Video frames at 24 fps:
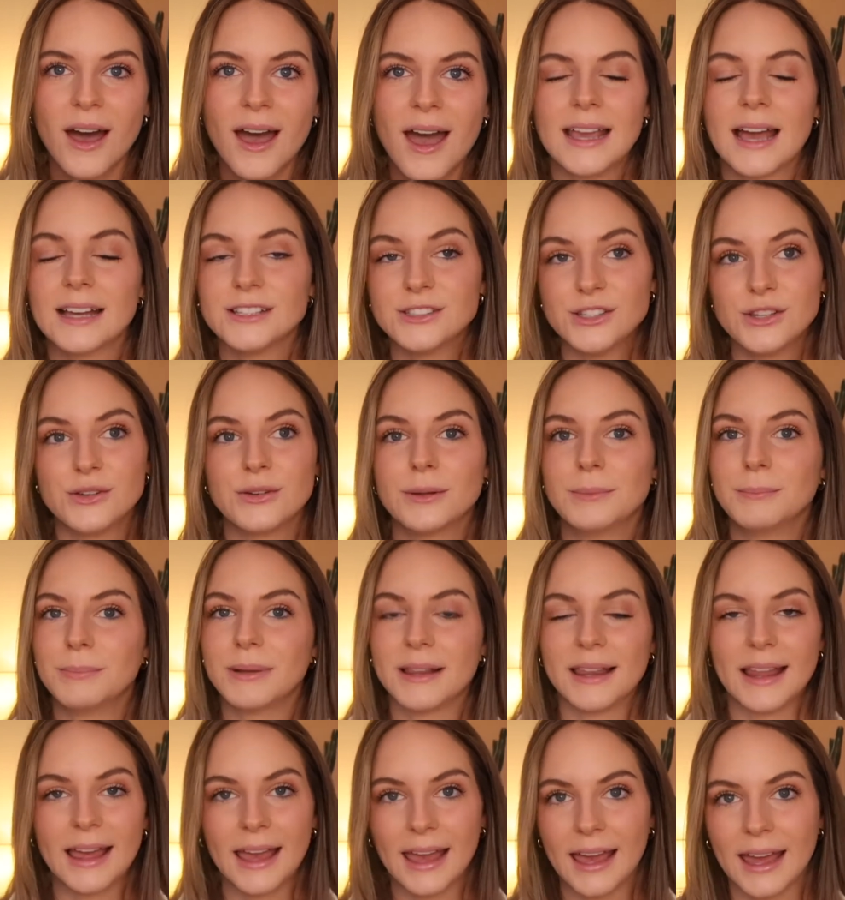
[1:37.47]
Yes, you can
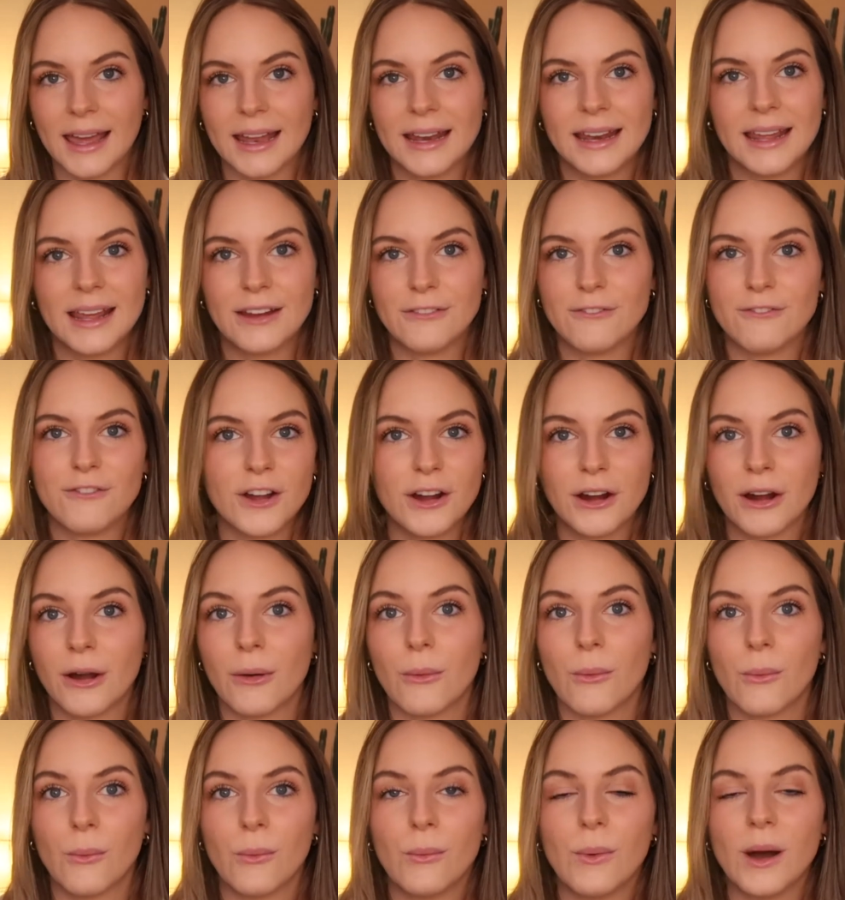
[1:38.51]
plan and figure
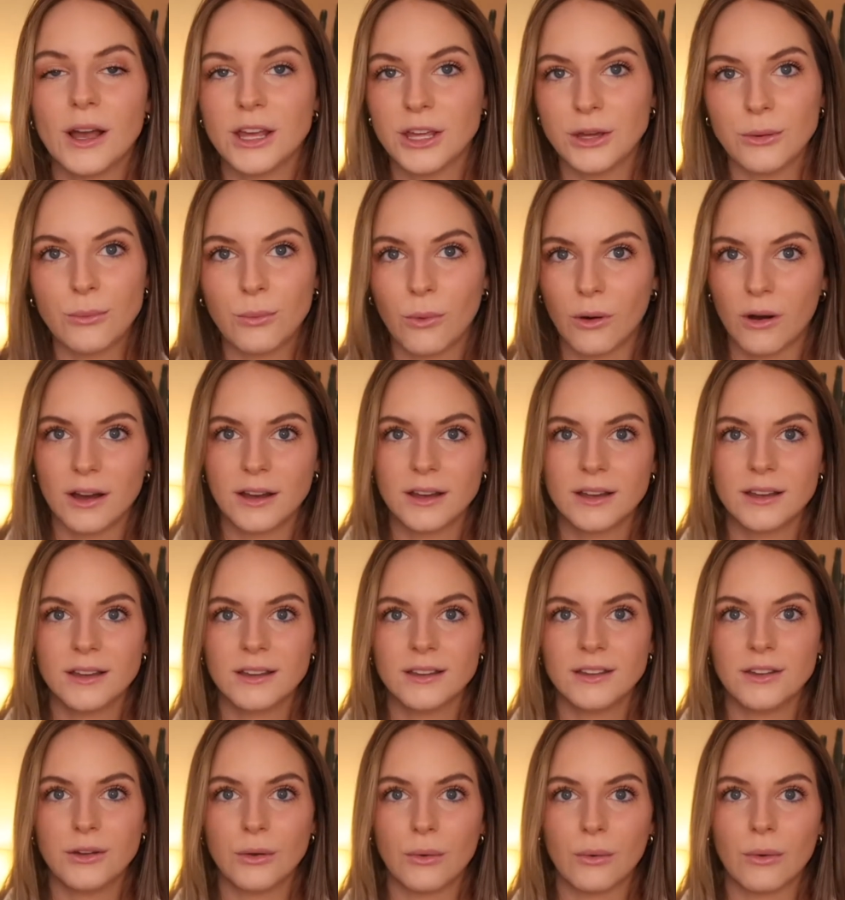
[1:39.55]
out what you want
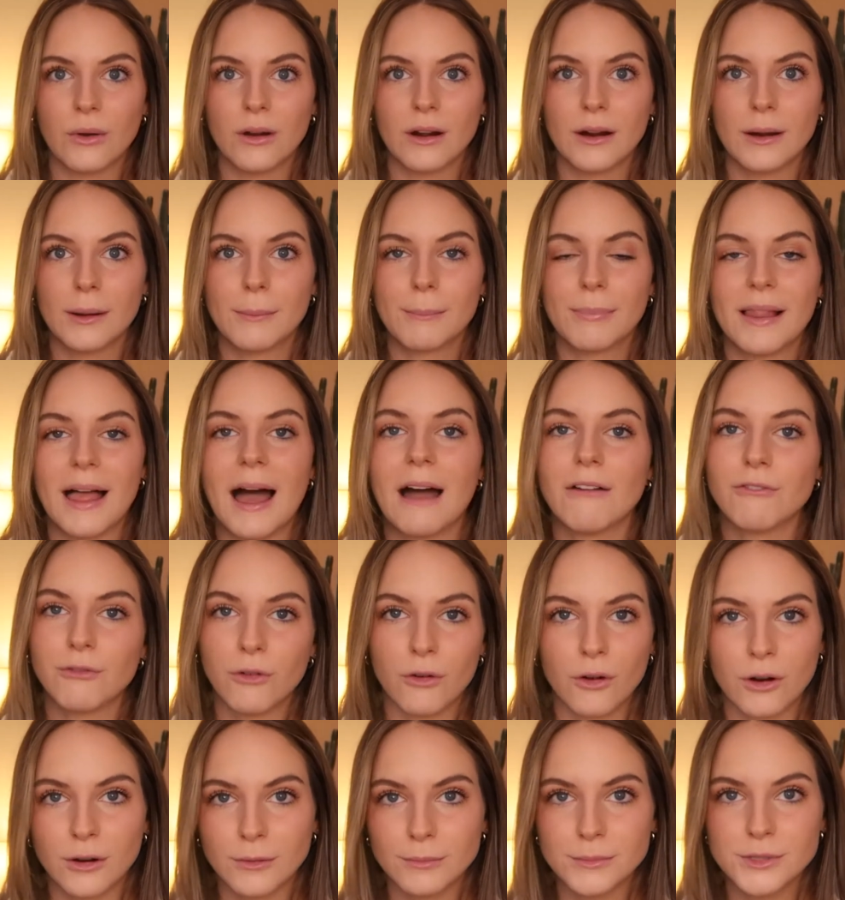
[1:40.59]
your
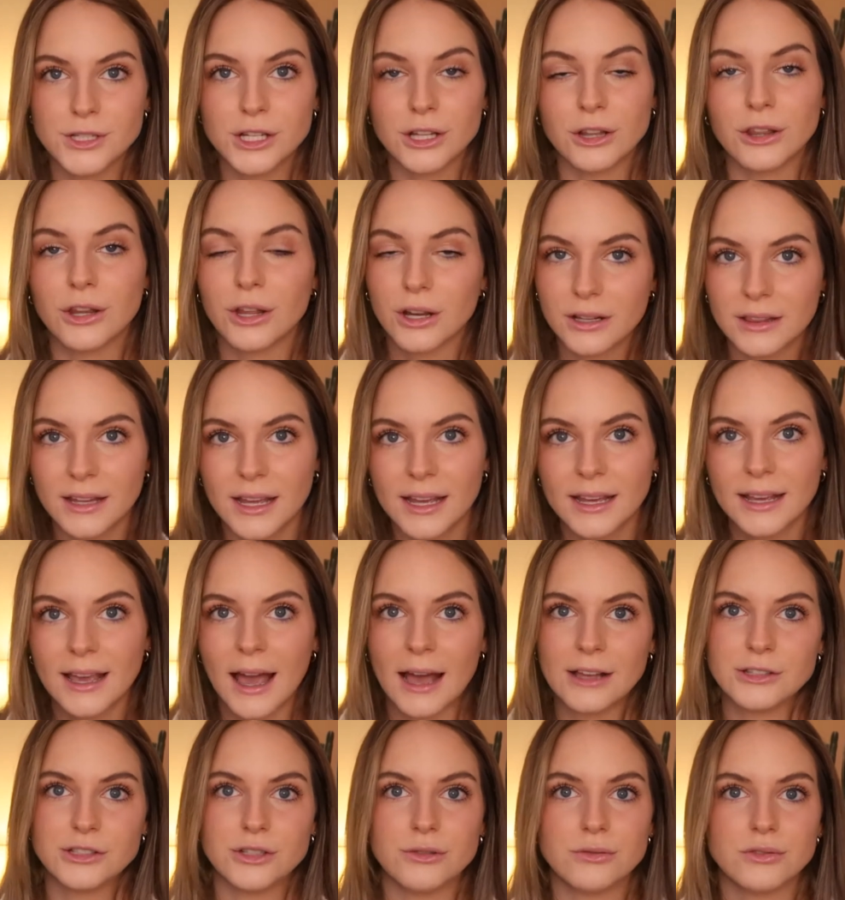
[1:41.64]
platform to look like
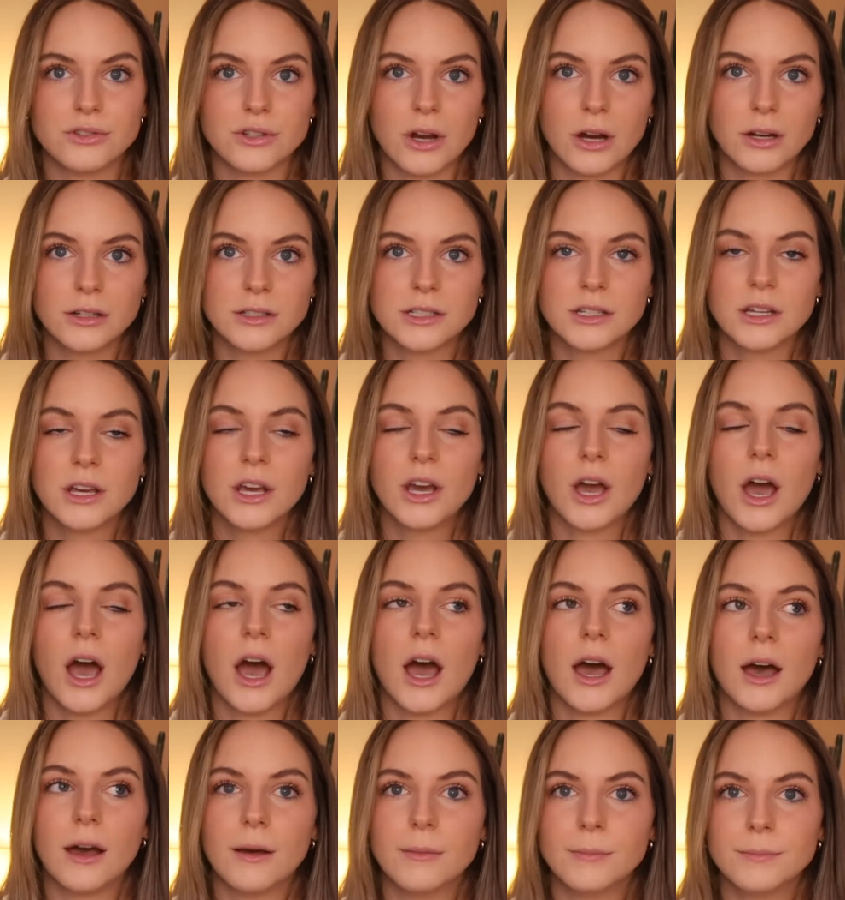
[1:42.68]
as you start
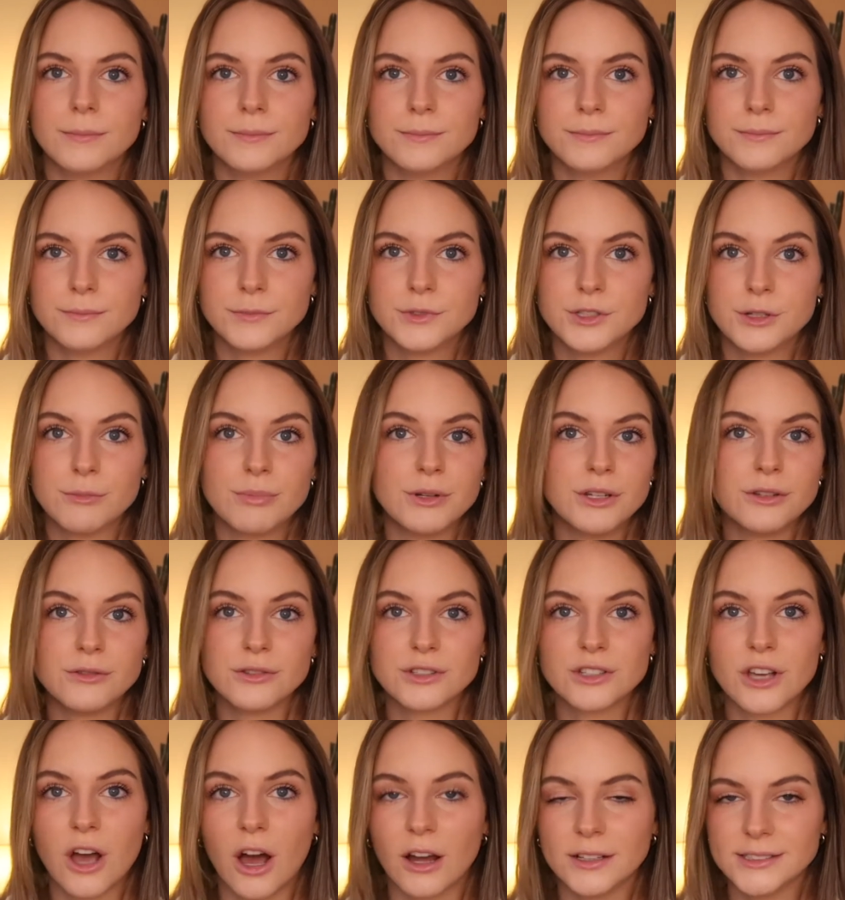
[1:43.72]
to produce
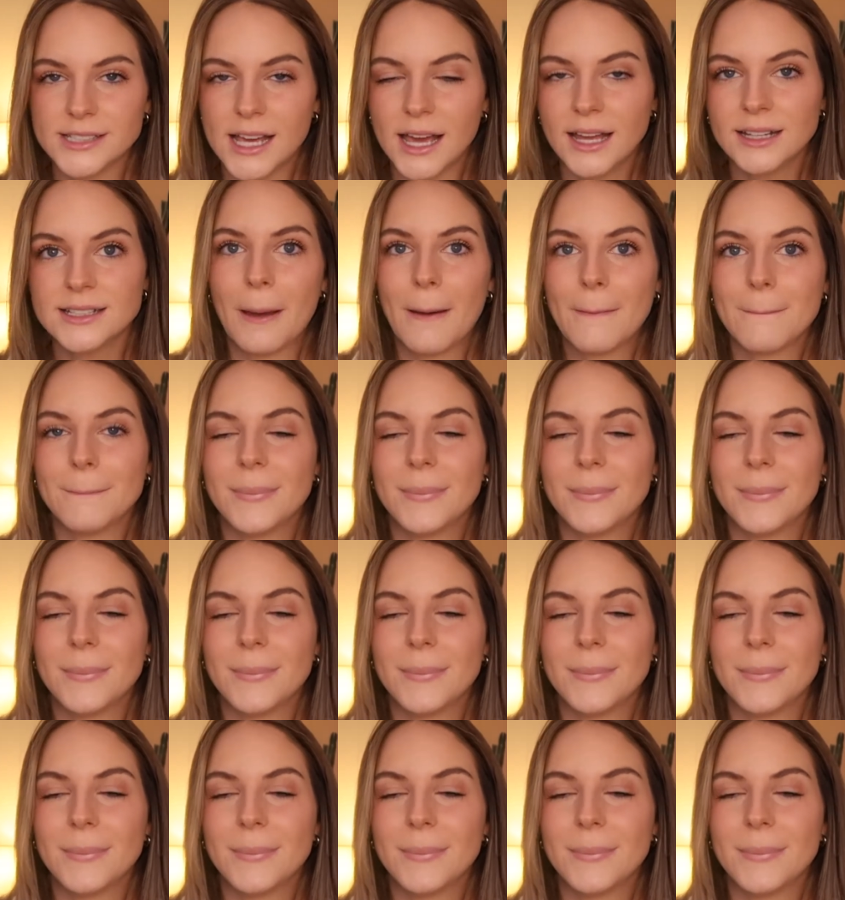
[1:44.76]
content,